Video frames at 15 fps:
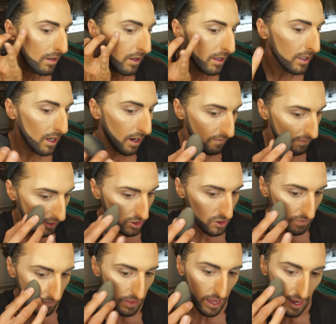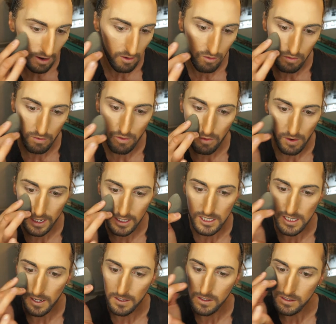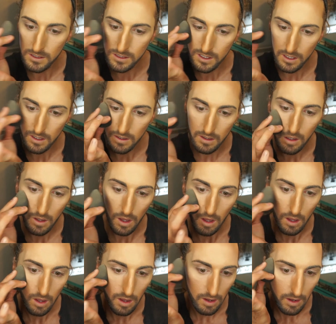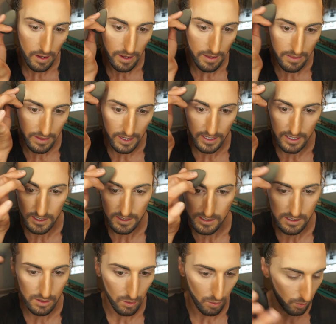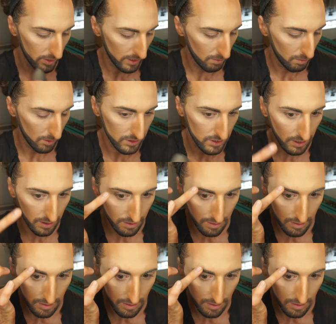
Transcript: the coverage of that radiance in the areas where I want it.